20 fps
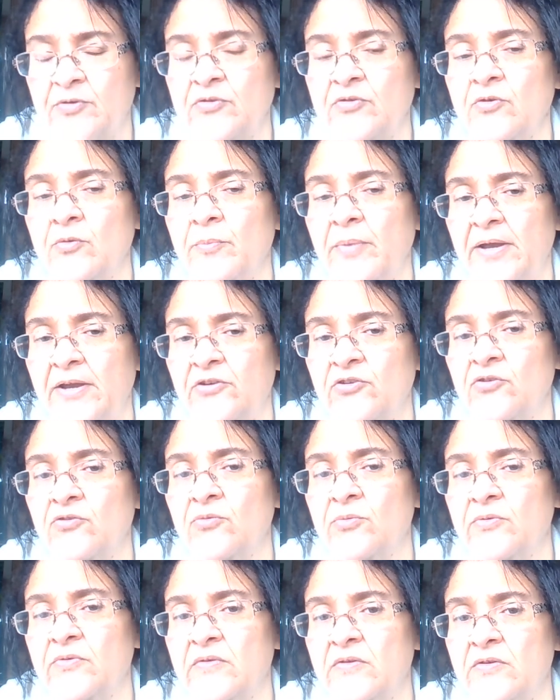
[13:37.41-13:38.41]
So patients
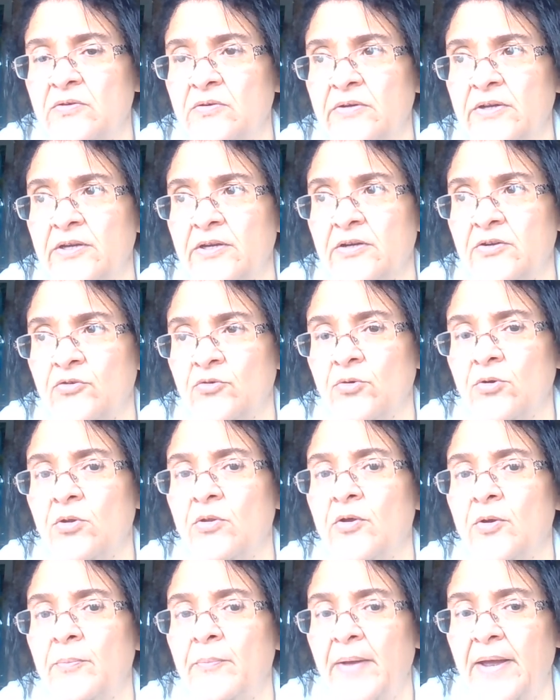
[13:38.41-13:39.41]
will still get control of
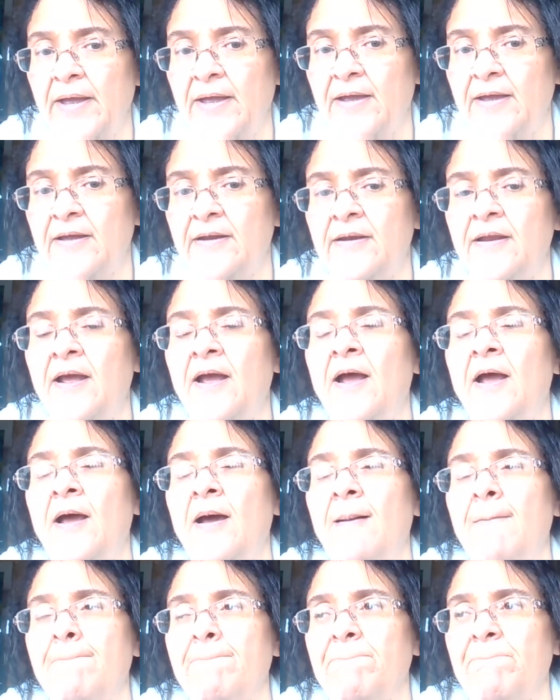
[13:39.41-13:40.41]
their pain
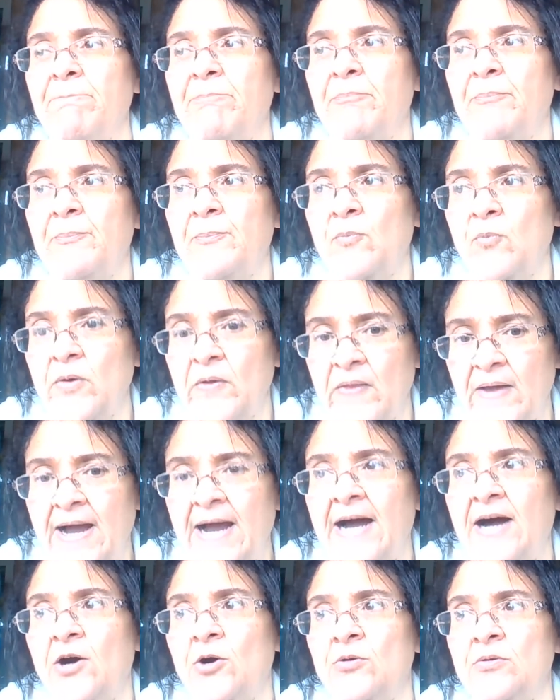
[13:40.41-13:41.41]

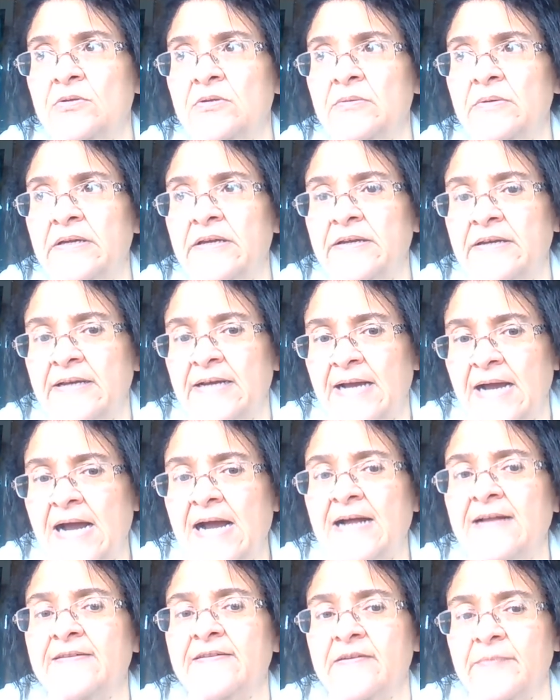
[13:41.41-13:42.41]
without getting
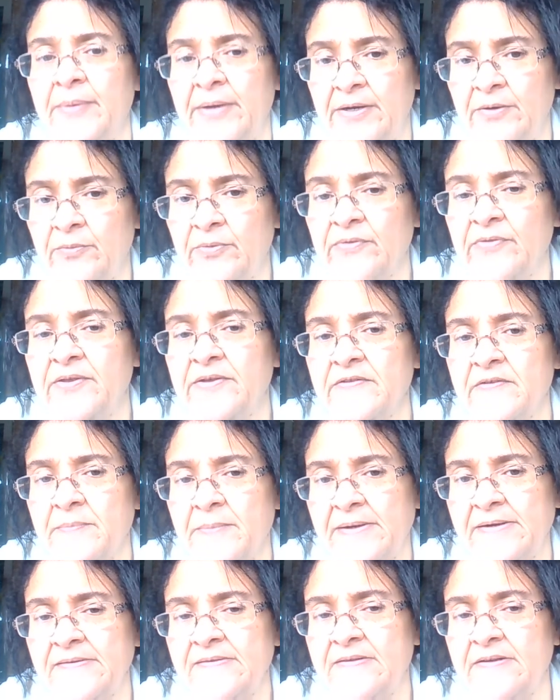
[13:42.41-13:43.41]
constipated with this
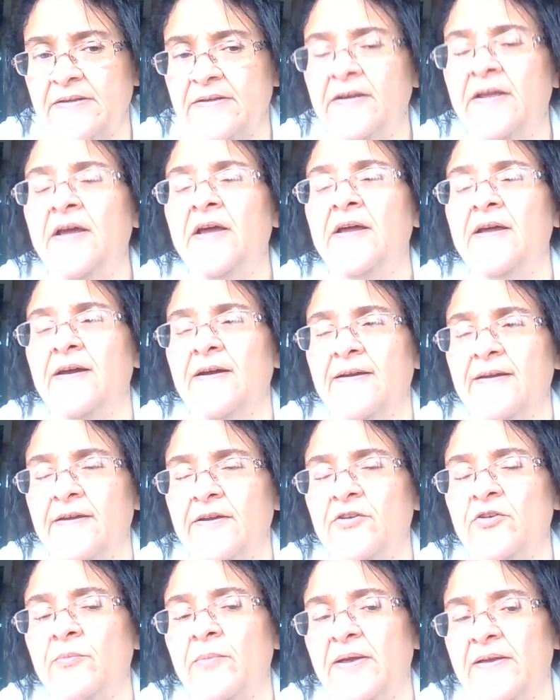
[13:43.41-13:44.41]
medicine.
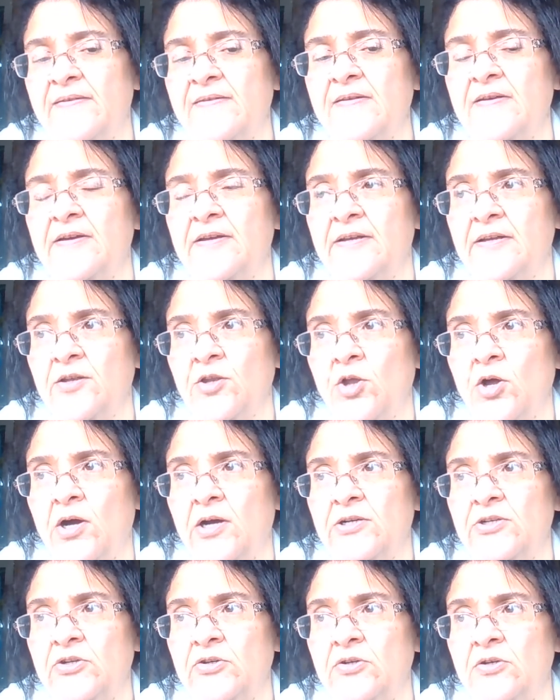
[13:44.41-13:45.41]
Again, you may see it in
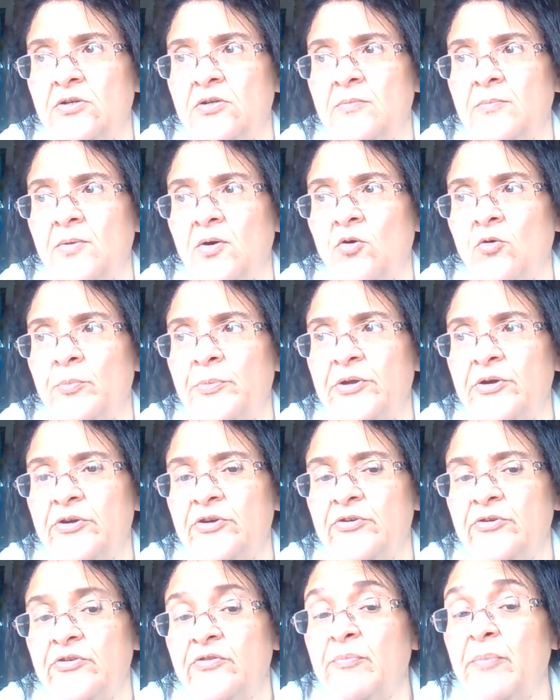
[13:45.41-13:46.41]
long-term opioid
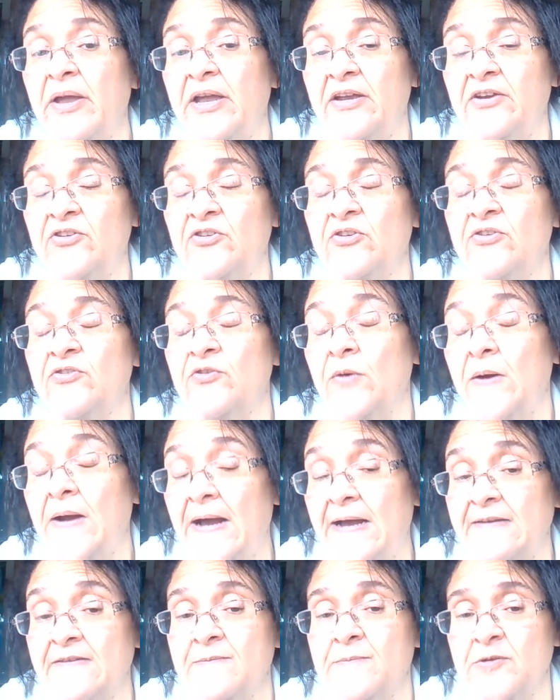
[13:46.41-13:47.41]
use patients or
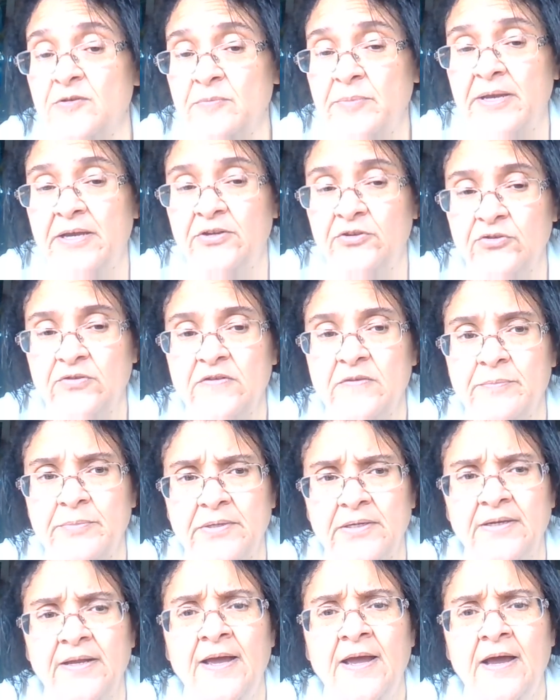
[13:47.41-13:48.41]
hospice patients,
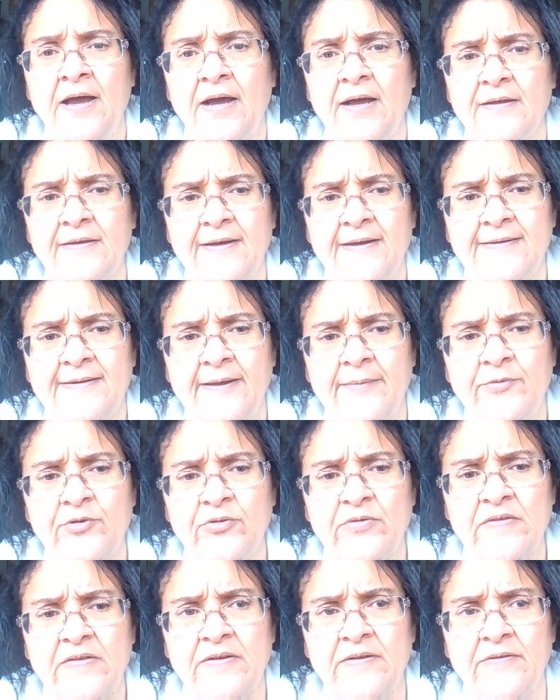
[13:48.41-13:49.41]
but a lot of times you'll
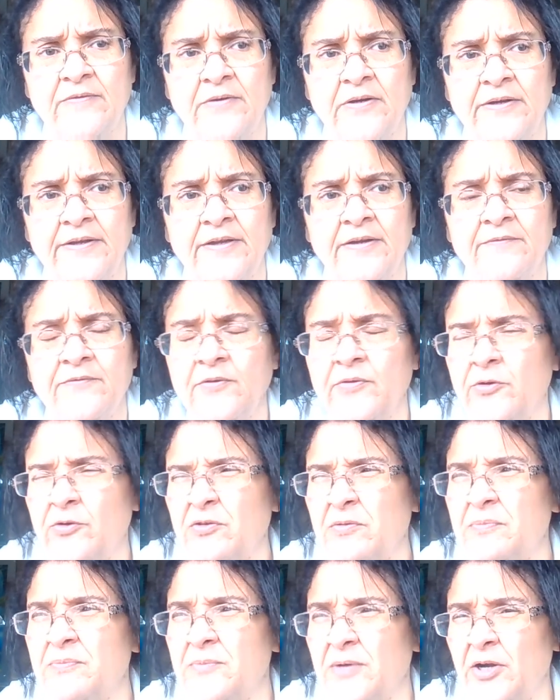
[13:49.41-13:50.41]
see it again for
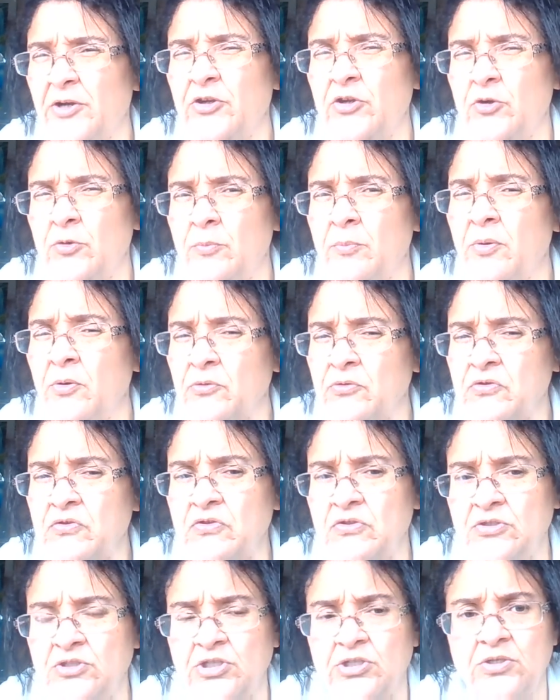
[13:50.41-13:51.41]
those acute
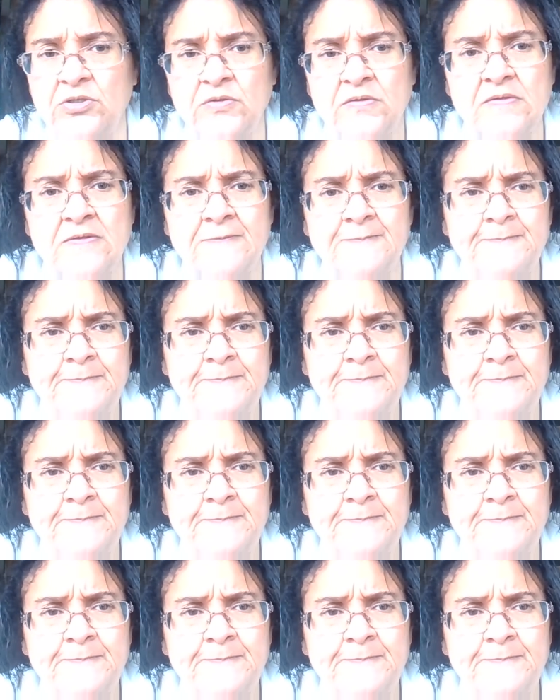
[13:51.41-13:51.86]
post-surgicals.